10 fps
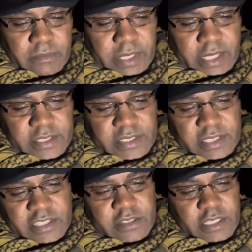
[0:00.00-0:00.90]
because it's
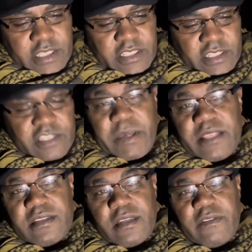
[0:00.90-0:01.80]
ex it's
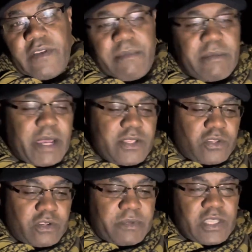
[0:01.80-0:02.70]
expensive. I may buy a
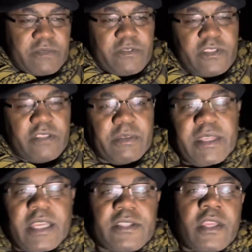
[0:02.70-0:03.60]
sword just simply
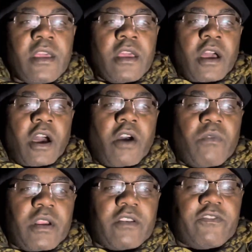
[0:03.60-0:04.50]
because I
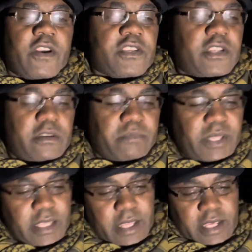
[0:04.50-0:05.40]
want a functioning
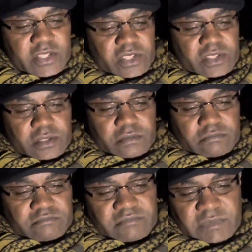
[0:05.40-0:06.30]
blade that can just
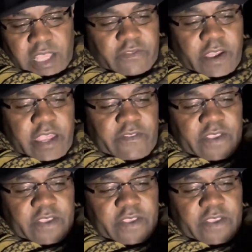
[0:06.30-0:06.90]
if I if